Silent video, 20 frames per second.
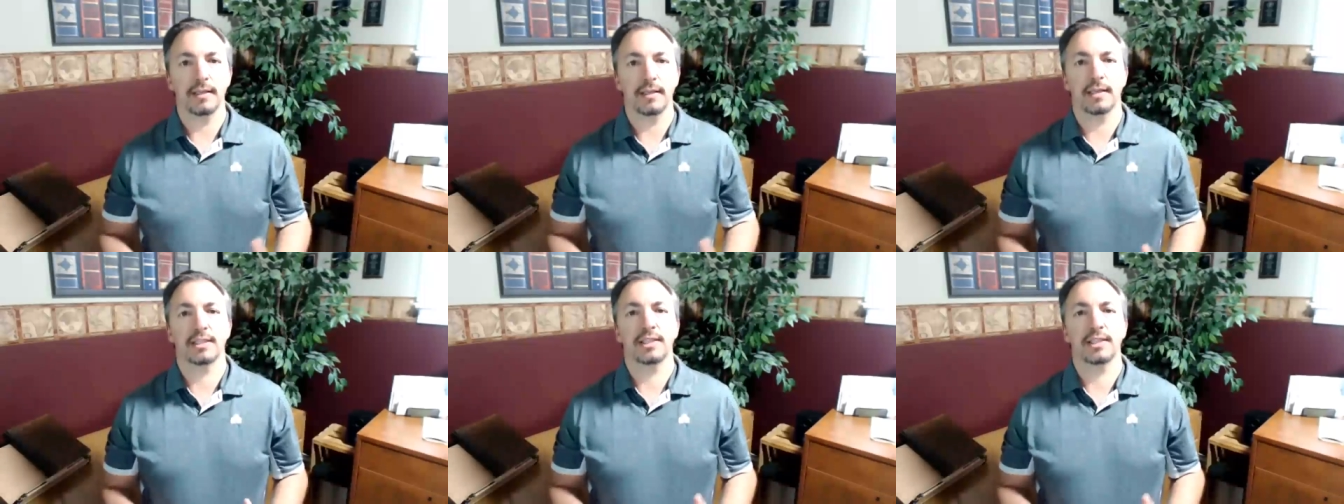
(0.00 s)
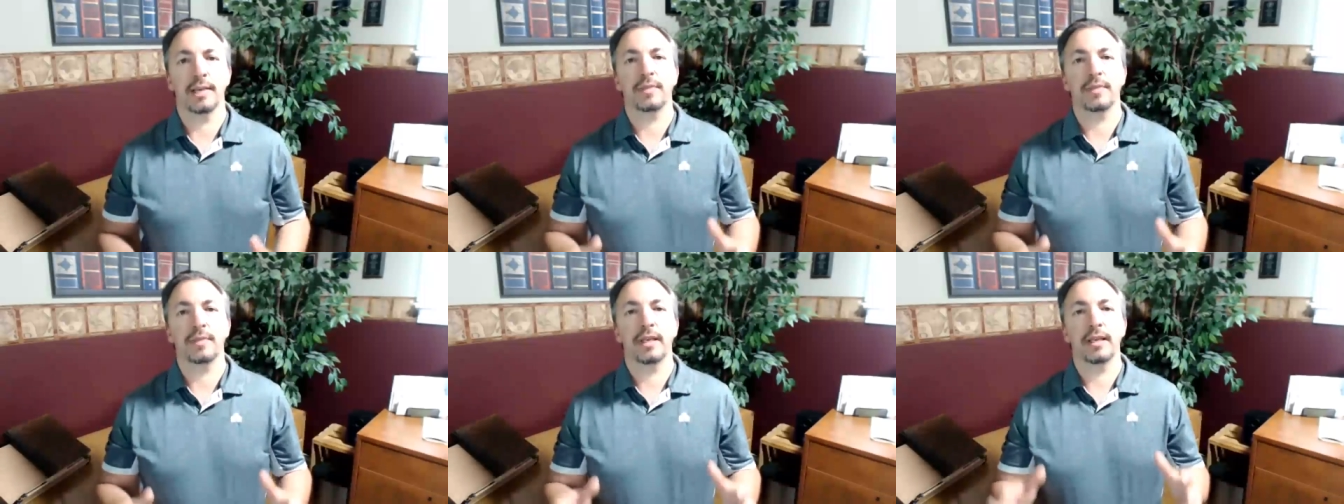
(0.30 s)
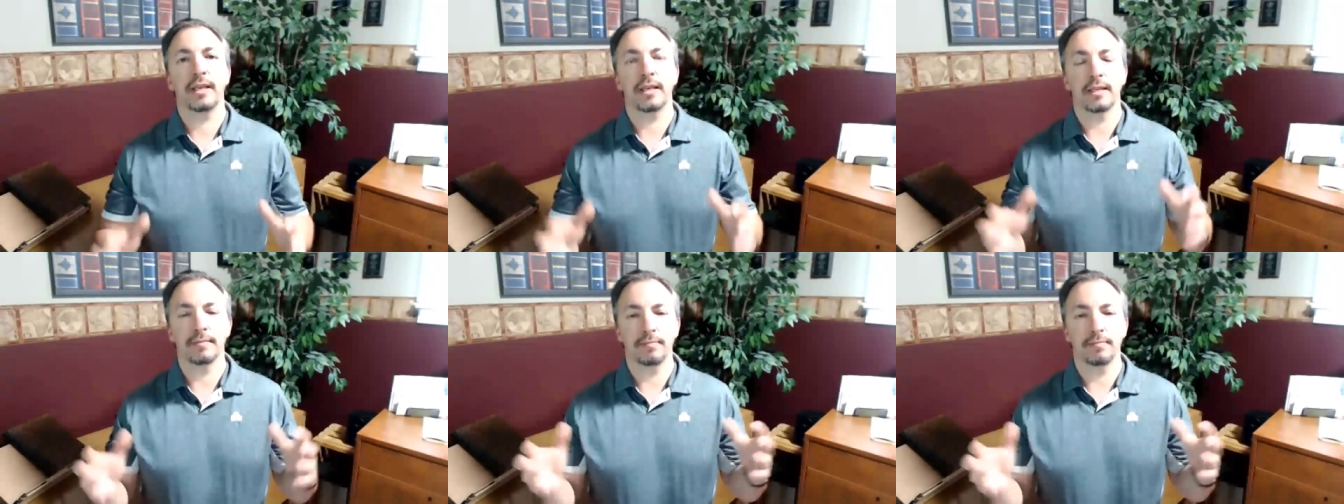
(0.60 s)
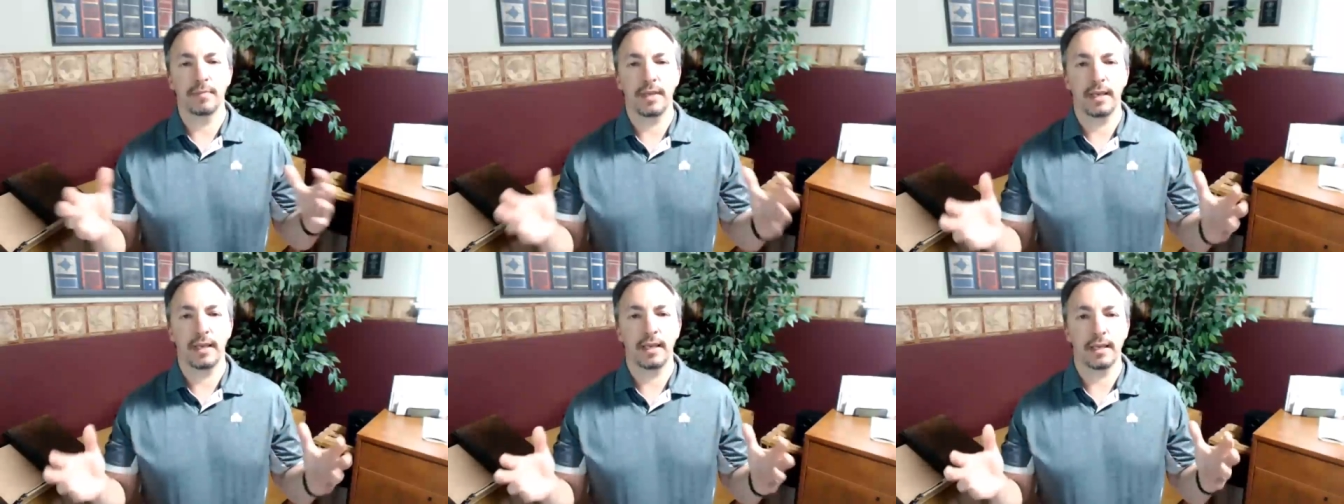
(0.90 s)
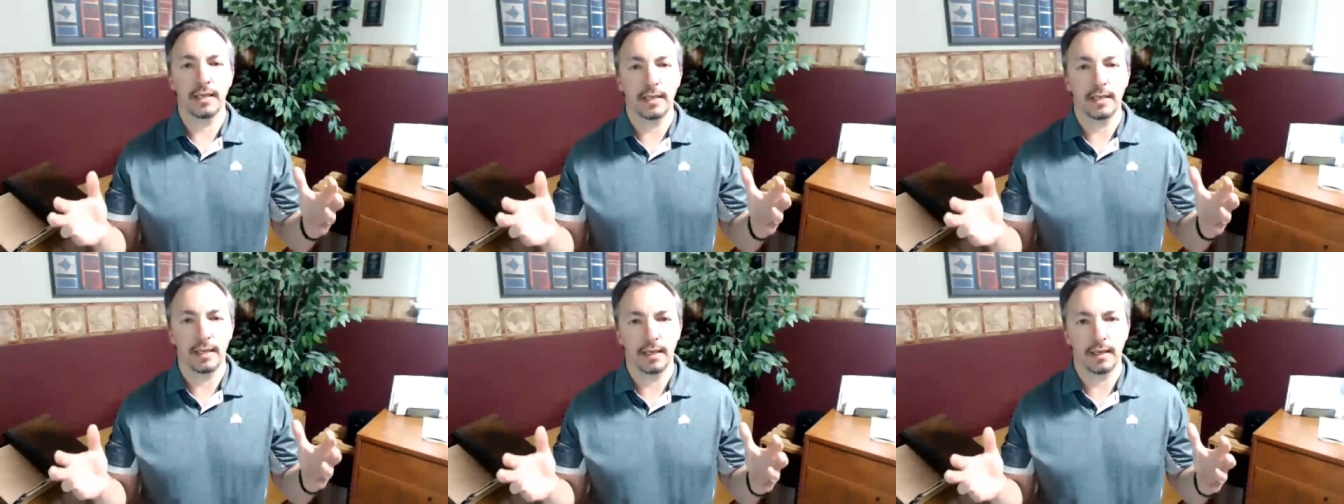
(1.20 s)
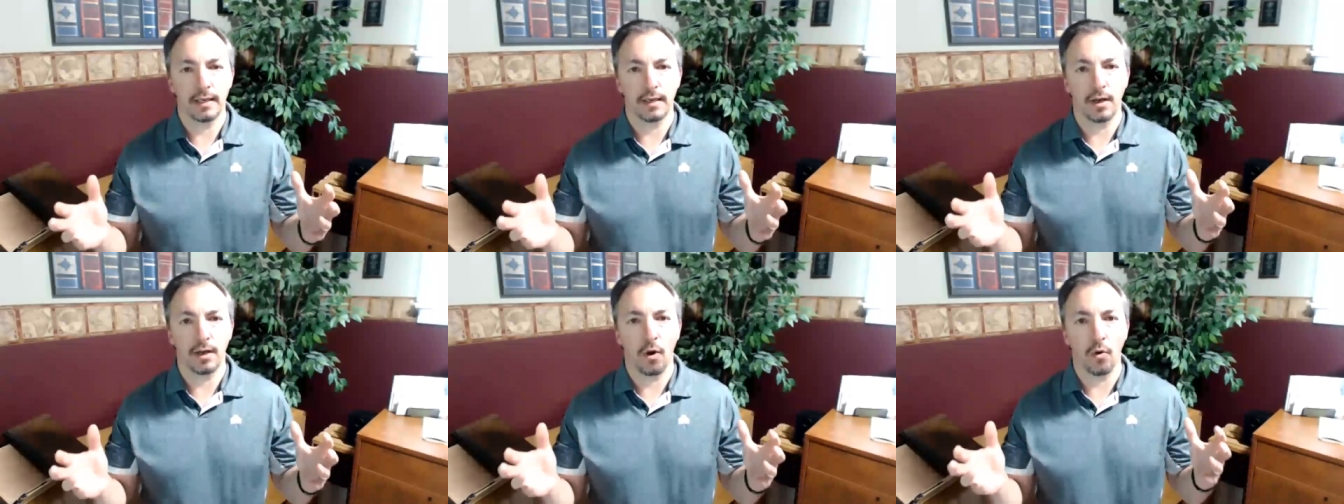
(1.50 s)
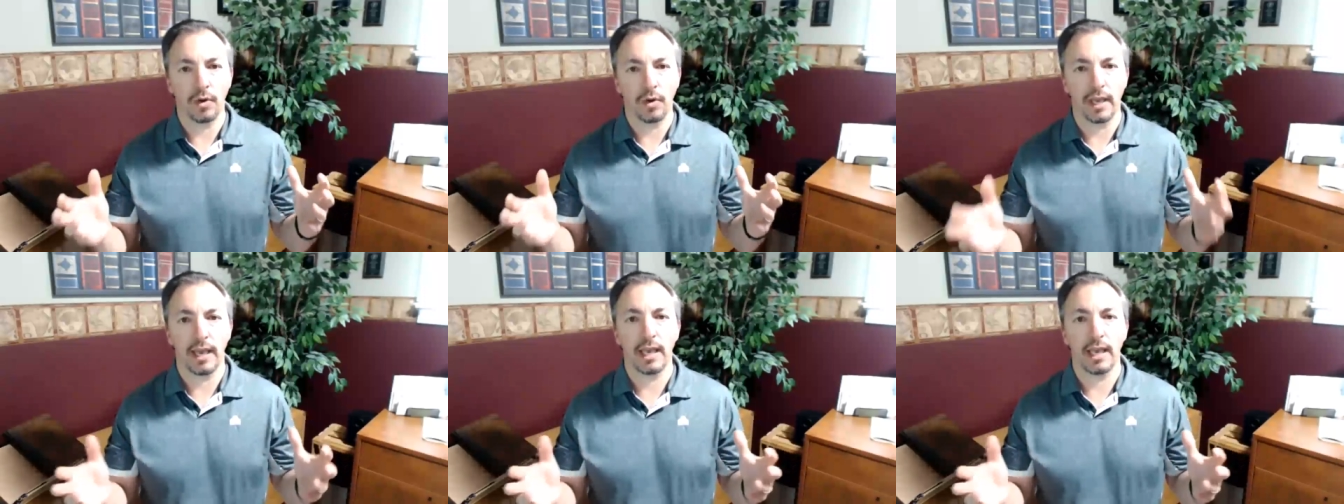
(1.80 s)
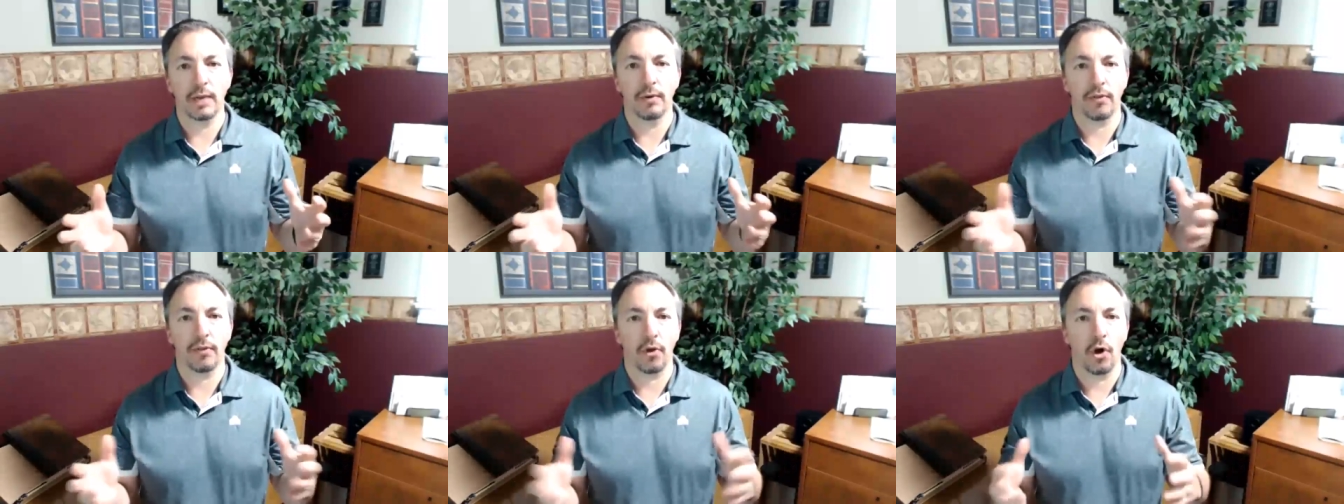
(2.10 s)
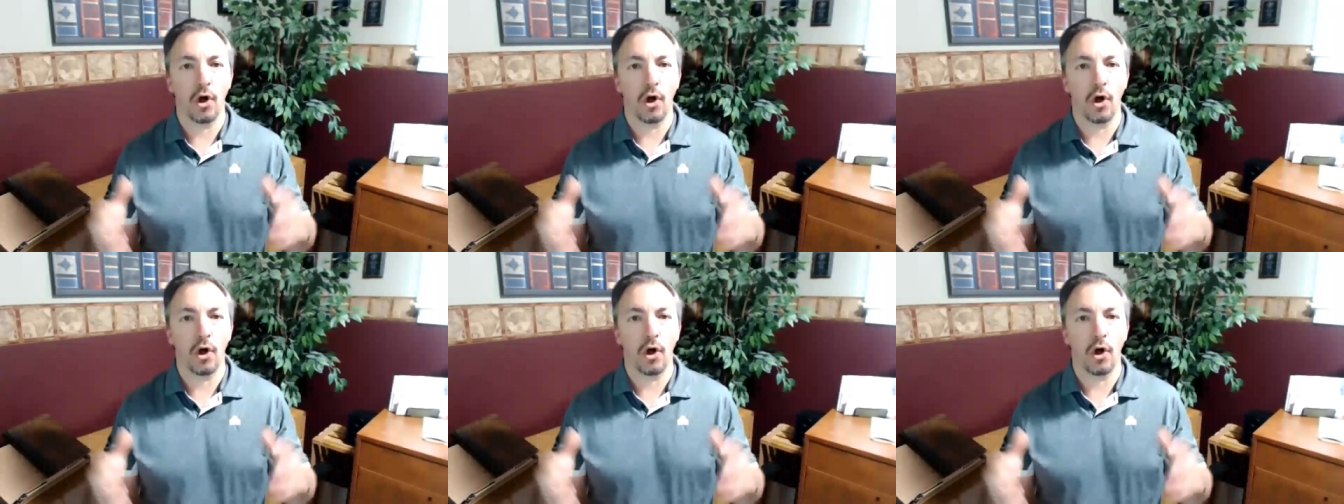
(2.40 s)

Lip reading: accepting and being okay with